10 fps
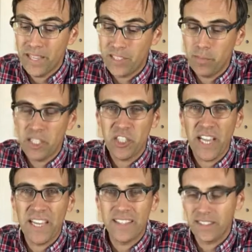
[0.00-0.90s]
as much
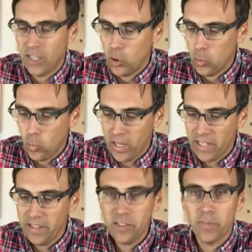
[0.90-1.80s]
as
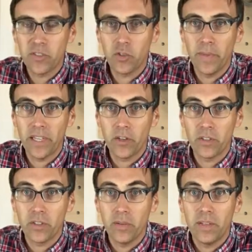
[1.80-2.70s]
what is Mr.
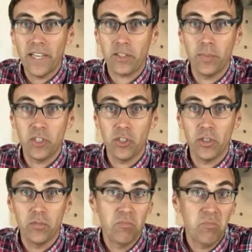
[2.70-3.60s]
Maker's next
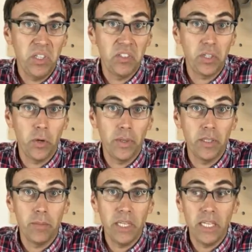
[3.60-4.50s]
mission? Is it
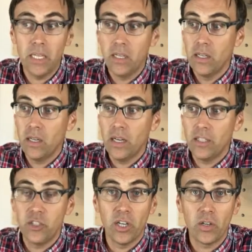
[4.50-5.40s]
going to be
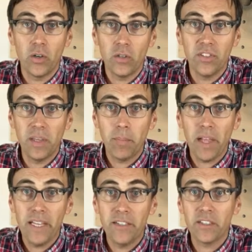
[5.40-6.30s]
a jungle
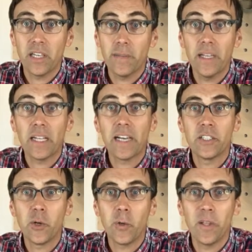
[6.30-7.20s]
zipline? Is it going to be a
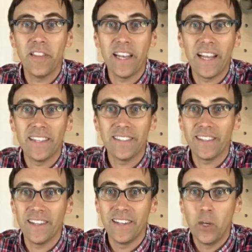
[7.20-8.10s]
gondola that
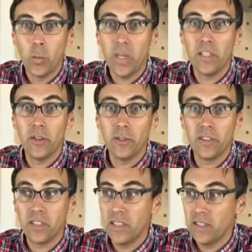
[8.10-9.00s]
has
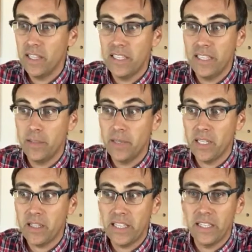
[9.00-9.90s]
windows that need to be
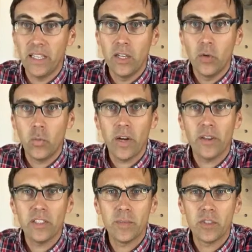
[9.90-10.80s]
cleaned? Where
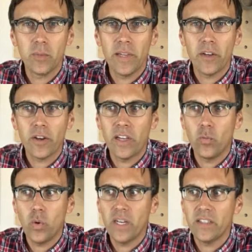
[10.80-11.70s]
is Mr. Maker
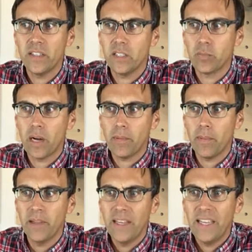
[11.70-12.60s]
and what is his
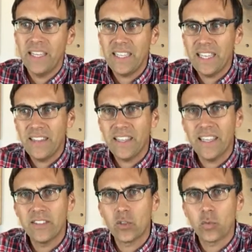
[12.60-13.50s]
problem? And getting the
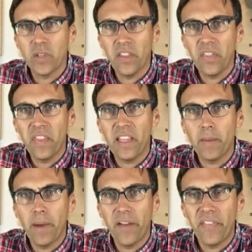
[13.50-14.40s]
kids to really think
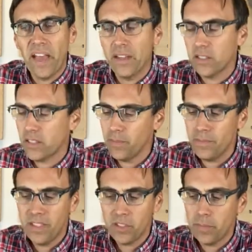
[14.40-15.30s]
about that.
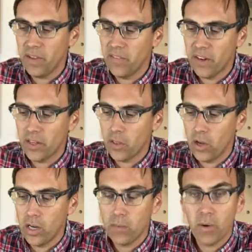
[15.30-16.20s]
This could be a very
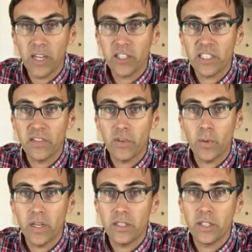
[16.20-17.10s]
long project if you
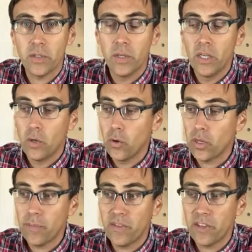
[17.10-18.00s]
wanted to, or
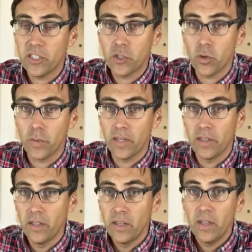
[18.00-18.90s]
it could be a very short
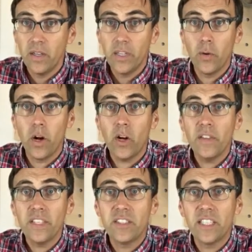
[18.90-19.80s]
one. You know,
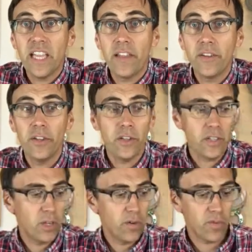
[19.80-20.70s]
all these together, you
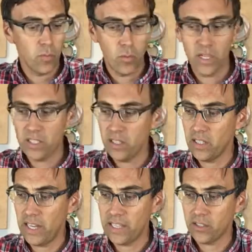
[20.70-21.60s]
can go from one to
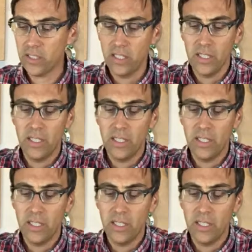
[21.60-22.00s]
the next,